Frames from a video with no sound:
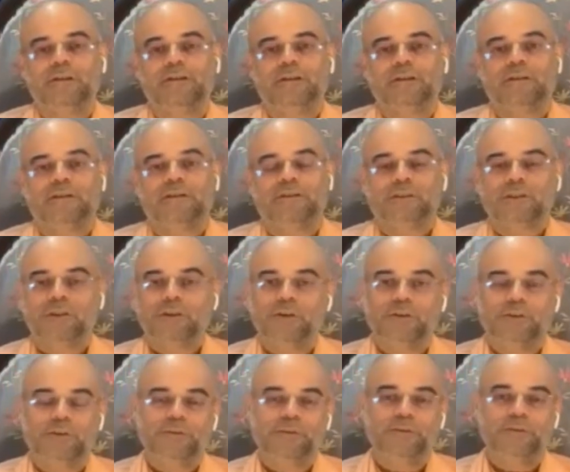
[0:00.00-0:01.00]

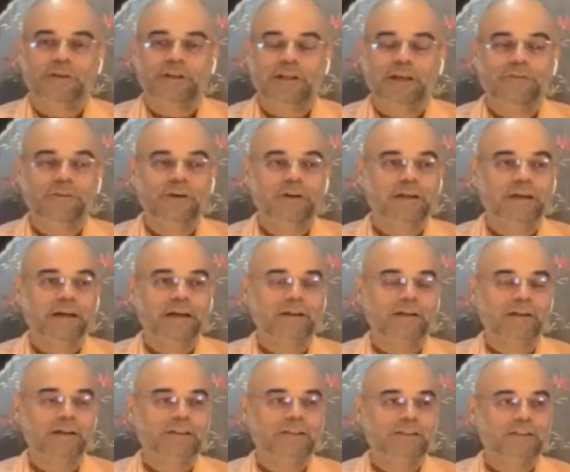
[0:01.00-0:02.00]
So, never get
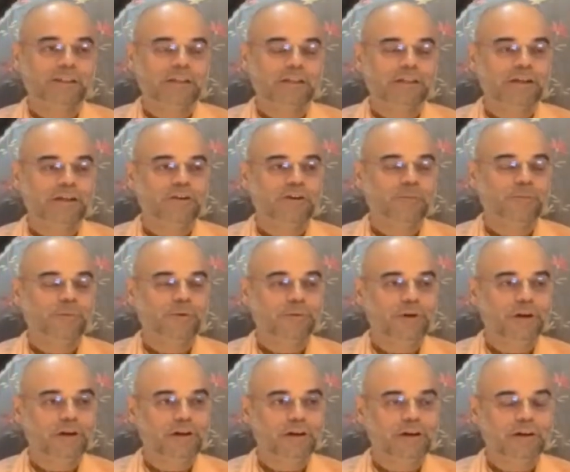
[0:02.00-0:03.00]
agitated or
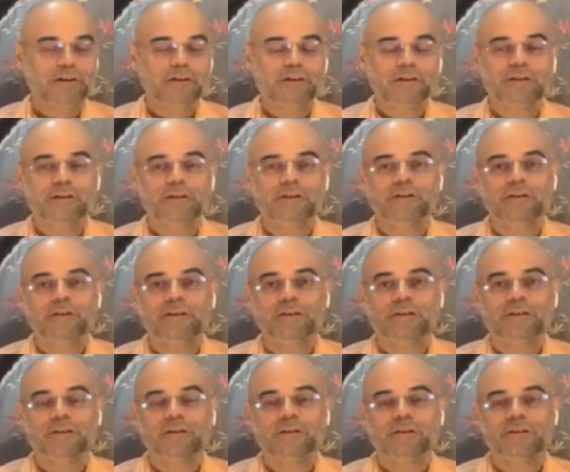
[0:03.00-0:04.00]
bewildered
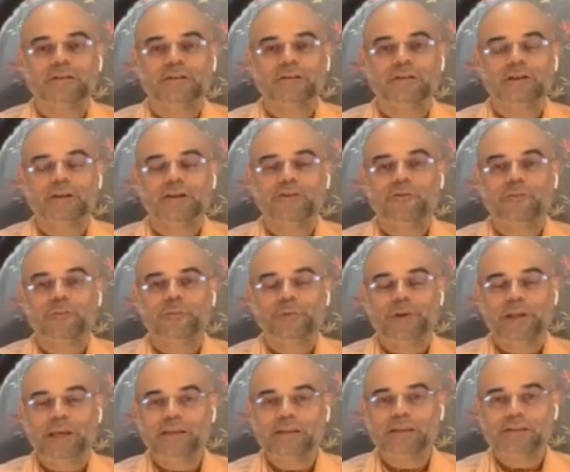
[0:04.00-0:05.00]
if
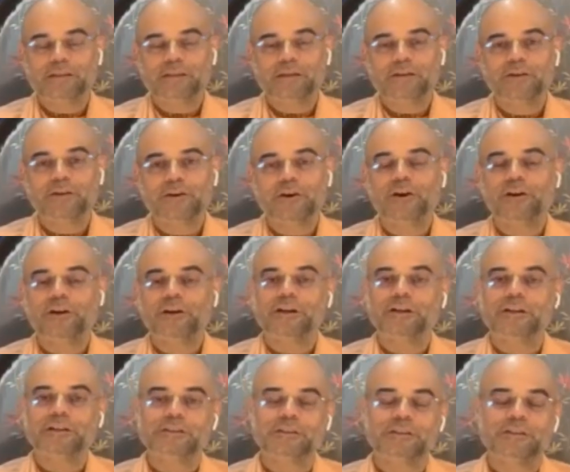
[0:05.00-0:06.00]
praise or
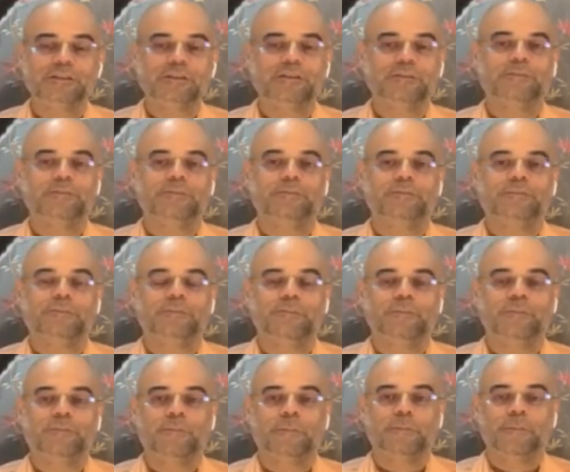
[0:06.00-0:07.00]
criticism.
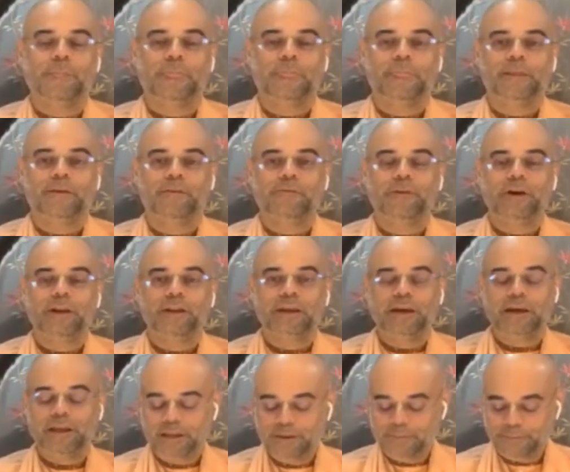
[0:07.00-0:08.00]
When
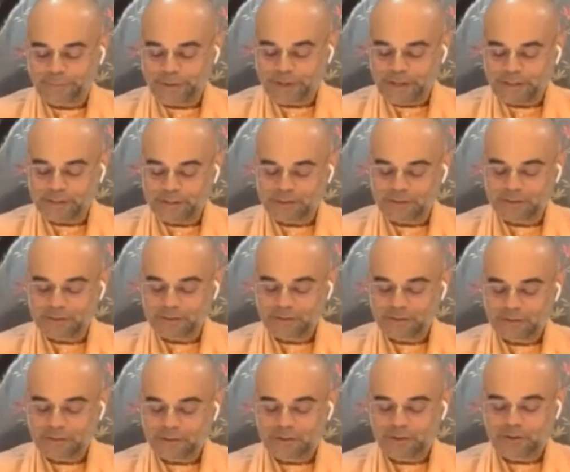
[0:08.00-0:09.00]
hearing praise,
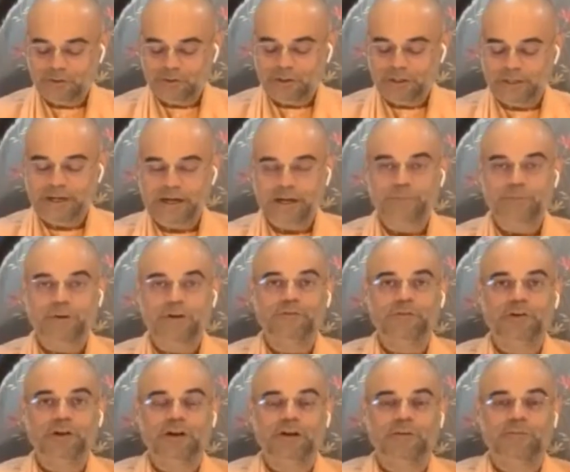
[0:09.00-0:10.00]
don't get puffed
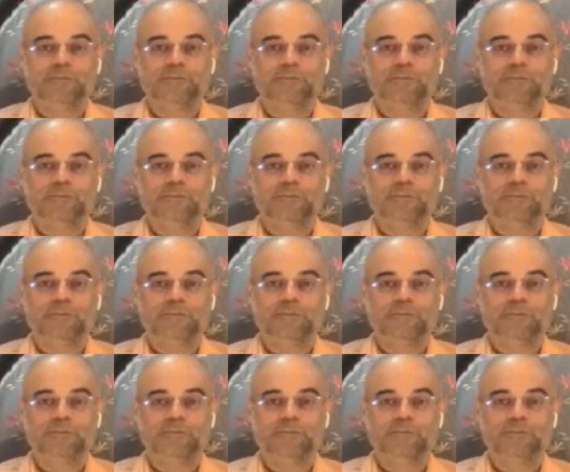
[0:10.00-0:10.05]
up.